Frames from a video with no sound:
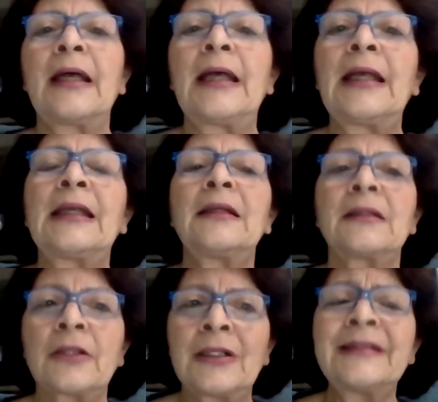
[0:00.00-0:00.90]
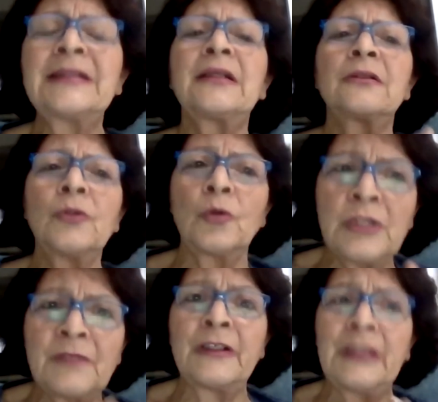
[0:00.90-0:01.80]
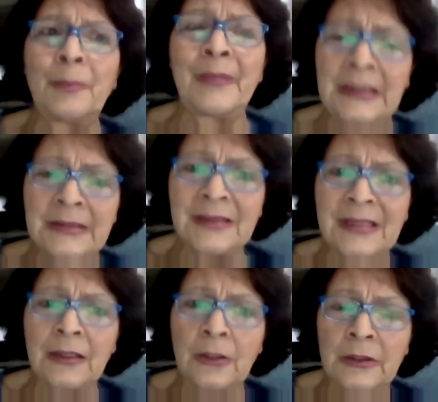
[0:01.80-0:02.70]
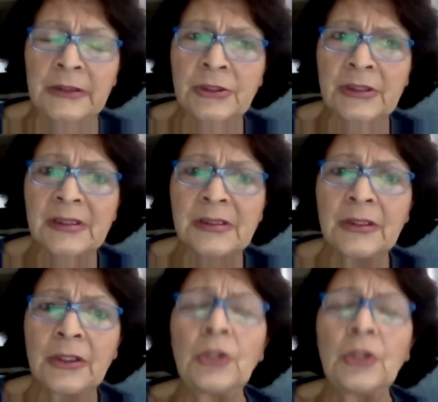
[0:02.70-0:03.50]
a clinical or developmental psychologist.